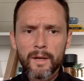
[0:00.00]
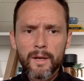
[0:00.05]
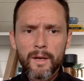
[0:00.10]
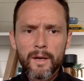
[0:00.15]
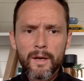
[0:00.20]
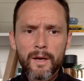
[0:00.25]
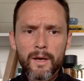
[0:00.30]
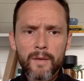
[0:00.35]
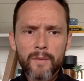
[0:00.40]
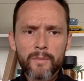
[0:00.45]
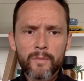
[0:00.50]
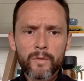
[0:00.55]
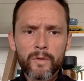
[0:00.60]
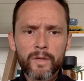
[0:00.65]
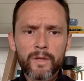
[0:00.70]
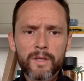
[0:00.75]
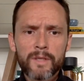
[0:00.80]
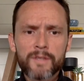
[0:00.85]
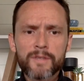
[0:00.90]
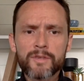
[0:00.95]
um,
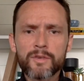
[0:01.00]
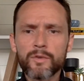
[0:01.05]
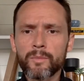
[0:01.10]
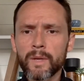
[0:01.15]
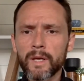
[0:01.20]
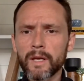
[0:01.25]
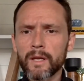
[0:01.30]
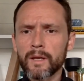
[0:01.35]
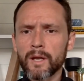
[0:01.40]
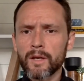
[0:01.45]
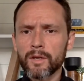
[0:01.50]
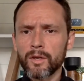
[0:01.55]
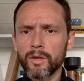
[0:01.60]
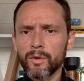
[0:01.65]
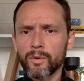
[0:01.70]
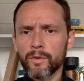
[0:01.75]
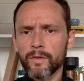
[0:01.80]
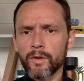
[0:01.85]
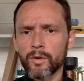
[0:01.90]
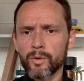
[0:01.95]
really zooming in on
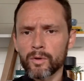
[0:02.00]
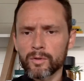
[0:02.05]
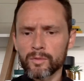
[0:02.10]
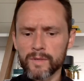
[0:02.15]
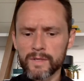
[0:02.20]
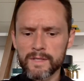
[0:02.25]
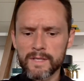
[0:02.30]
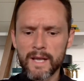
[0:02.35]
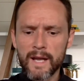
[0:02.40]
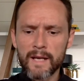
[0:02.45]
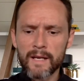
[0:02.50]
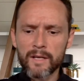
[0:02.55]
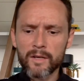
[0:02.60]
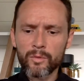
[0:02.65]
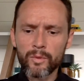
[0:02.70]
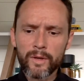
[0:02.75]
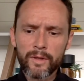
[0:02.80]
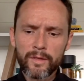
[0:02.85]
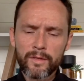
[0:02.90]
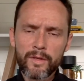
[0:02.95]
youth who are residing
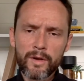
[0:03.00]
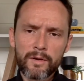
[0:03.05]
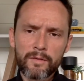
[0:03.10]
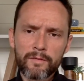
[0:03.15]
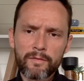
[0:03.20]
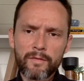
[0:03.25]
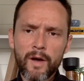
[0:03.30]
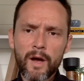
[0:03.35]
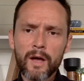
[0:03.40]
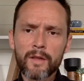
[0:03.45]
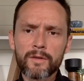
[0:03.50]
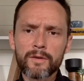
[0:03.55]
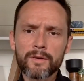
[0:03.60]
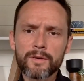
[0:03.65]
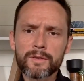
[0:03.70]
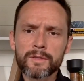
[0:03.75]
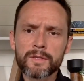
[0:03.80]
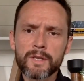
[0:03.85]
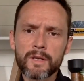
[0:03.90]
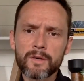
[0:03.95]
with their
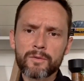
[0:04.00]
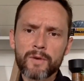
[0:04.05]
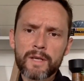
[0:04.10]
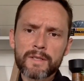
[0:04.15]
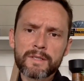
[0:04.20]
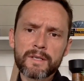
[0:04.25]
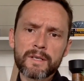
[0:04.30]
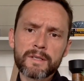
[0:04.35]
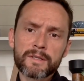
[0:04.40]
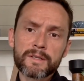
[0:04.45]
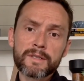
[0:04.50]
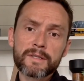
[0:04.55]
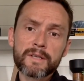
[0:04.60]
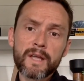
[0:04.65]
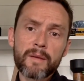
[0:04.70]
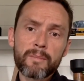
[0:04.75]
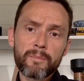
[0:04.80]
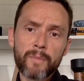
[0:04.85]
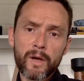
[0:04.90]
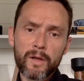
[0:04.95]
fathers and resident
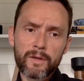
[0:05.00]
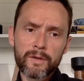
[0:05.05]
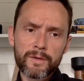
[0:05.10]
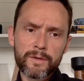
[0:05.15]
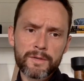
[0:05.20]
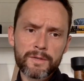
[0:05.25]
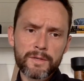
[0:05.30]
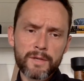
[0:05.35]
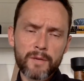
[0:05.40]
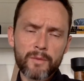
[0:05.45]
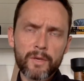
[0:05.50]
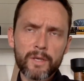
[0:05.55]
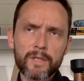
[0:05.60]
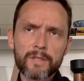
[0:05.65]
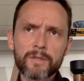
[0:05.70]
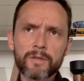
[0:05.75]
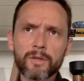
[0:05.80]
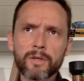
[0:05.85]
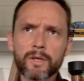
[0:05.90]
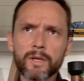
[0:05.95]
stepmothers. I wanted
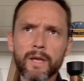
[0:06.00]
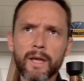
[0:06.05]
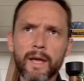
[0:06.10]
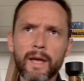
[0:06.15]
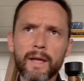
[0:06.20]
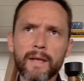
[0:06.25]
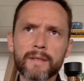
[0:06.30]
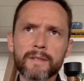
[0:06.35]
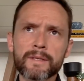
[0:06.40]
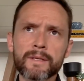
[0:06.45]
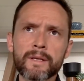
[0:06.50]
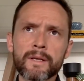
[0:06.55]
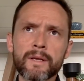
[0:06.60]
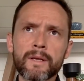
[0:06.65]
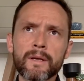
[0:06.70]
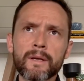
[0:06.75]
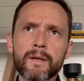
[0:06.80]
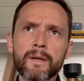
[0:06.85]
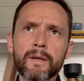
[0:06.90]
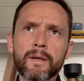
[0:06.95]
to look at
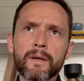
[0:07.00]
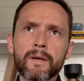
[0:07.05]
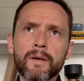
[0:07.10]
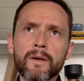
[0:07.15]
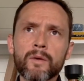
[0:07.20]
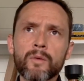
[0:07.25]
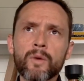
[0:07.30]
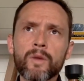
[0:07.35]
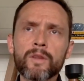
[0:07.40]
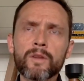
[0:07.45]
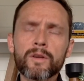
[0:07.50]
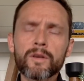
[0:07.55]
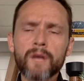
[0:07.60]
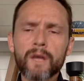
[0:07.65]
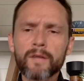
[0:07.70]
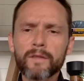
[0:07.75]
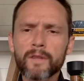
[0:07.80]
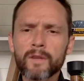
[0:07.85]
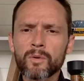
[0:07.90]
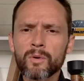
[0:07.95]
whether or
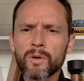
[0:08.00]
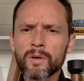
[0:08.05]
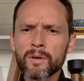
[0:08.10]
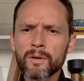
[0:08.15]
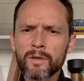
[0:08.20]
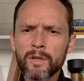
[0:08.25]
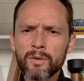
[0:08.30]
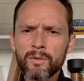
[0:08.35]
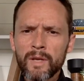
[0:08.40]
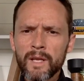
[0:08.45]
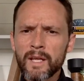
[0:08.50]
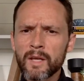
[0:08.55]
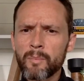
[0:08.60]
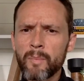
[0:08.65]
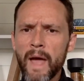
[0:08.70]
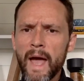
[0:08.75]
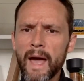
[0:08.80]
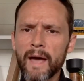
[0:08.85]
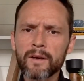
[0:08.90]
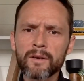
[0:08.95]
not there were unique
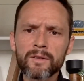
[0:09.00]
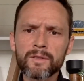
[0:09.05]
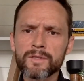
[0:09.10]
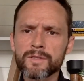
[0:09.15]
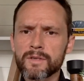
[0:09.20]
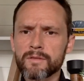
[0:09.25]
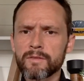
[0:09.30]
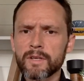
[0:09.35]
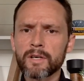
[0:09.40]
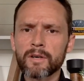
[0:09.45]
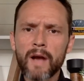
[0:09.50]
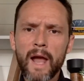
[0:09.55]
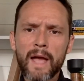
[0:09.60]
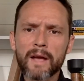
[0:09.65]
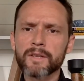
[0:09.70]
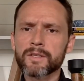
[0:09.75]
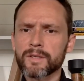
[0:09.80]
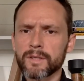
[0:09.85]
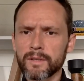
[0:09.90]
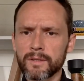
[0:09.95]
patterns of
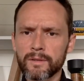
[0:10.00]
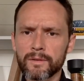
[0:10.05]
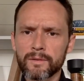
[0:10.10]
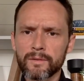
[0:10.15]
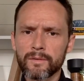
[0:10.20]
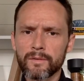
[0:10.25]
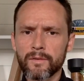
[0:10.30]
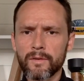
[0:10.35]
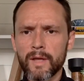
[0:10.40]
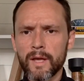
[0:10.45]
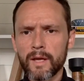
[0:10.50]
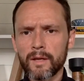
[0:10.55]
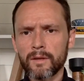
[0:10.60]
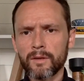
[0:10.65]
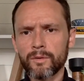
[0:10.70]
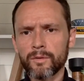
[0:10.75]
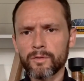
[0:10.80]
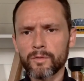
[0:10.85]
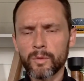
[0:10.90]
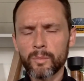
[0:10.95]
interaction that
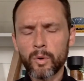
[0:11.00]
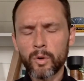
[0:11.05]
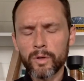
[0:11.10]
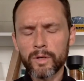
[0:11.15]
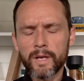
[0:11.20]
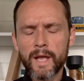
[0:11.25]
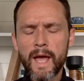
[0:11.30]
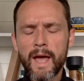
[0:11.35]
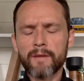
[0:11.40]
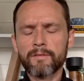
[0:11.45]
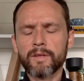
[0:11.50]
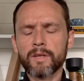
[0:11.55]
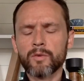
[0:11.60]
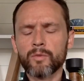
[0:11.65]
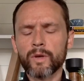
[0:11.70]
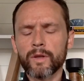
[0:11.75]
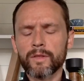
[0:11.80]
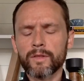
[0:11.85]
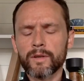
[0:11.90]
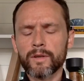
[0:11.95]
youth reported having
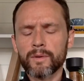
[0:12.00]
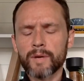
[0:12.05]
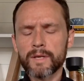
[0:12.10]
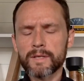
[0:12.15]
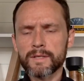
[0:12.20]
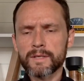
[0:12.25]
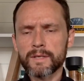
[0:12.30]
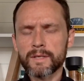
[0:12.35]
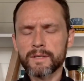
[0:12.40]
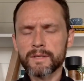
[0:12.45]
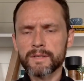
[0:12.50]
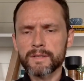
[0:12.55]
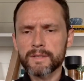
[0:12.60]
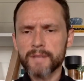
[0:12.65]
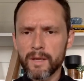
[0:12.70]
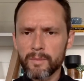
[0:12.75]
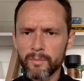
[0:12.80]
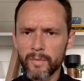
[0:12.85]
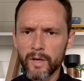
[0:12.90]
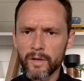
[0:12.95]
with their resident
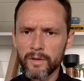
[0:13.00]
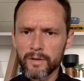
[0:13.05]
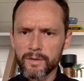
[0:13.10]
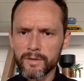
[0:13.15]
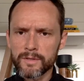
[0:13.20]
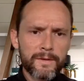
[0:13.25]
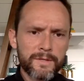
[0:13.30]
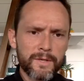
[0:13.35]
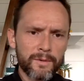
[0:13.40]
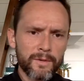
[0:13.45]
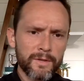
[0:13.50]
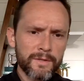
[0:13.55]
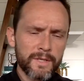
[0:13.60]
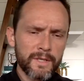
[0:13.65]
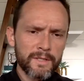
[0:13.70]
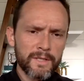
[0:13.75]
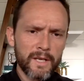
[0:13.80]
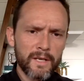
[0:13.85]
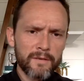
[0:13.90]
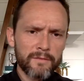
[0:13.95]
stepmothers. So, using
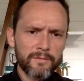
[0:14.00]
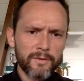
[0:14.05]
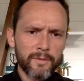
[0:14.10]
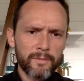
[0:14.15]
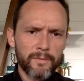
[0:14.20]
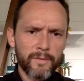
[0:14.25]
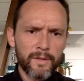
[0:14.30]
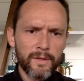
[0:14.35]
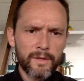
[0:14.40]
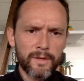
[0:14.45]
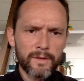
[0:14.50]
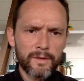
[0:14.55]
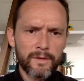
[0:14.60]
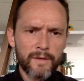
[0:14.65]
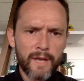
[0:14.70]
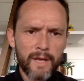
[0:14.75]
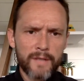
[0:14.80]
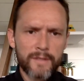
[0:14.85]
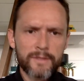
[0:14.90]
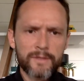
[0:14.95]
data from the
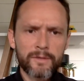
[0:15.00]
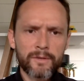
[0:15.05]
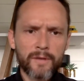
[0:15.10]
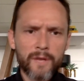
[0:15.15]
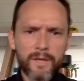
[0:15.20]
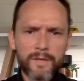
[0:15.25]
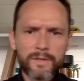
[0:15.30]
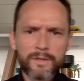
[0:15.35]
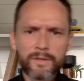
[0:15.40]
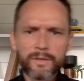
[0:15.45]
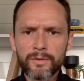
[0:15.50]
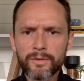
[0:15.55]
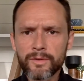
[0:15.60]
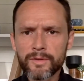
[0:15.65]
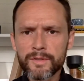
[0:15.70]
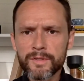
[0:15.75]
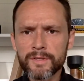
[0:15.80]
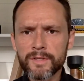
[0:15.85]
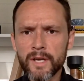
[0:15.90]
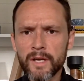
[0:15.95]
National Longitudinal
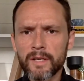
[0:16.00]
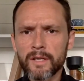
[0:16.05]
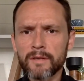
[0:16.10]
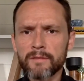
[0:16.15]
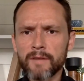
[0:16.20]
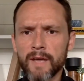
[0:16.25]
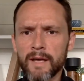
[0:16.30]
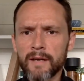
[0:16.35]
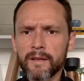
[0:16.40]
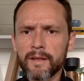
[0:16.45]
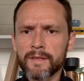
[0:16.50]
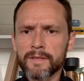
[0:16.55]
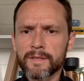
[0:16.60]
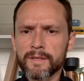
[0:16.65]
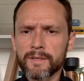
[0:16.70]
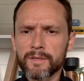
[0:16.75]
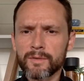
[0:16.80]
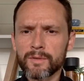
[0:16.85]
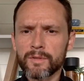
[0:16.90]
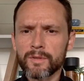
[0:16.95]
Study of
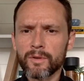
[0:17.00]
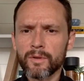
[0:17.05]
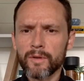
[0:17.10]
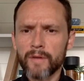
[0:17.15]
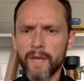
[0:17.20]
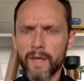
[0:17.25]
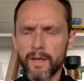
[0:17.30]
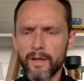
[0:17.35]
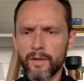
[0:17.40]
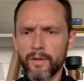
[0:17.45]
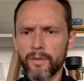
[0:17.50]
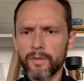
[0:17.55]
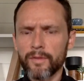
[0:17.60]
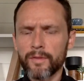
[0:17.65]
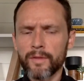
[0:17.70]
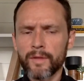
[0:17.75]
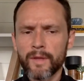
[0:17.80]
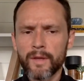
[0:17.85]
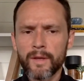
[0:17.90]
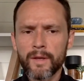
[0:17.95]
Adolescent to Adult Health,
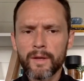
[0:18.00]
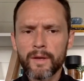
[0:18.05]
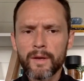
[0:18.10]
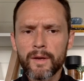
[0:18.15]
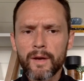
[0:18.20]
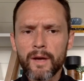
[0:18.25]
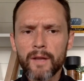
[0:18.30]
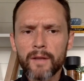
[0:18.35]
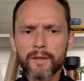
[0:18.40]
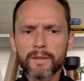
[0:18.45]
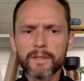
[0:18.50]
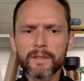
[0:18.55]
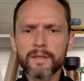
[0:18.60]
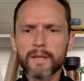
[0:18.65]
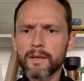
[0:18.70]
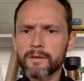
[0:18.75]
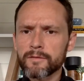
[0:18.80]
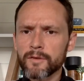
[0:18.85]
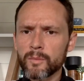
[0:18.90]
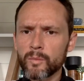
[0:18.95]
I looked at
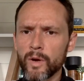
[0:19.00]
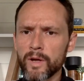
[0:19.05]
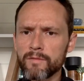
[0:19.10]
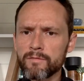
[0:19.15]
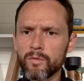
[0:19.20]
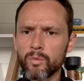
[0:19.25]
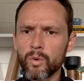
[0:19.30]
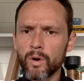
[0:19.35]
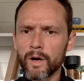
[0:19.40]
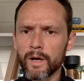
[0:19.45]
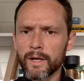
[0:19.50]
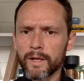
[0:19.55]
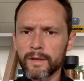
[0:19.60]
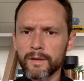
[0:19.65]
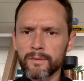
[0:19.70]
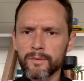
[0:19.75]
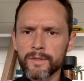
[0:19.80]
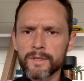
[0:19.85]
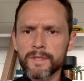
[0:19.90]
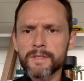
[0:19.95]
data from Wave
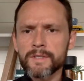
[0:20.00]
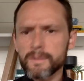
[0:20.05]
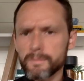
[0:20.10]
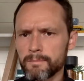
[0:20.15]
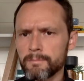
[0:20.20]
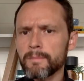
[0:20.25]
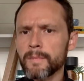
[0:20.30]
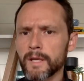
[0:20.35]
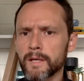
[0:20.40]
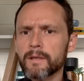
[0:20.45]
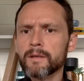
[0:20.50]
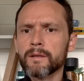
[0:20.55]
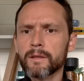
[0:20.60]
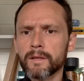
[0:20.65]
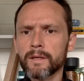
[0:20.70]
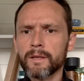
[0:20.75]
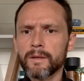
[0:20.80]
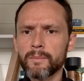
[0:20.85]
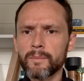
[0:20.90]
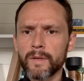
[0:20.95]
1, which is
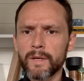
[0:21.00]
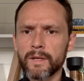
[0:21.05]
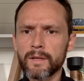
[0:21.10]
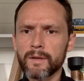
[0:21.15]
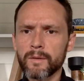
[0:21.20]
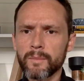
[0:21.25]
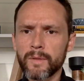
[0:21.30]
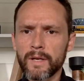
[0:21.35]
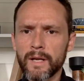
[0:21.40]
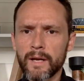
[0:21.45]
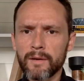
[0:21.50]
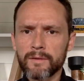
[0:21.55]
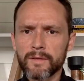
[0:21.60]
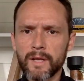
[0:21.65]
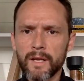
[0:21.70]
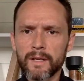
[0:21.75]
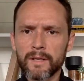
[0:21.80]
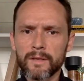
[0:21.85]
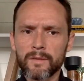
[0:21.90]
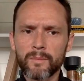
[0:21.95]
admittedly a bit, a bit
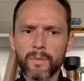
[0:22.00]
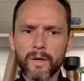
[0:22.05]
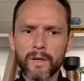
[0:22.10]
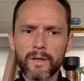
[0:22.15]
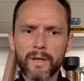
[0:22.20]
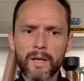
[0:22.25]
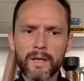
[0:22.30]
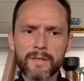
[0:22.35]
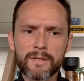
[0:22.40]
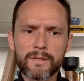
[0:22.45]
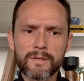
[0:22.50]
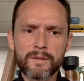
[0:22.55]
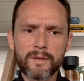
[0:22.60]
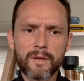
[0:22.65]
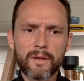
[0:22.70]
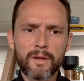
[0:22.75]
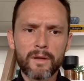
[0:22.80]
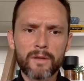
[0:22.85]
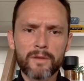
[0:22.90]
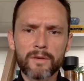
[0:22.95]
outdated but has uh,
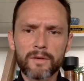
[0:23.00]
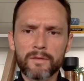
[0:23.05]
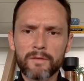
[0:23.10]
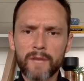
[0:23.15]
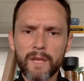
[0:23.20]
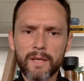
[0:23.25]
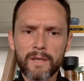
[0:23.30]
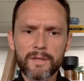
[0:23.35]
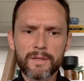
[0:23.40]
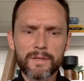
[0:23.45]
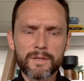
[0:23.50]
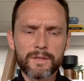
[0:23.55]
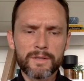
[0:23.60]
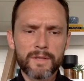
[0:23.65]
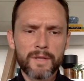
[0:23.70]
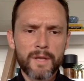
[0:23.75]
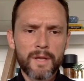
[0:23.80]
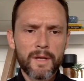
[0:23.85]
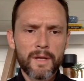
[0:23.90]
other advantages.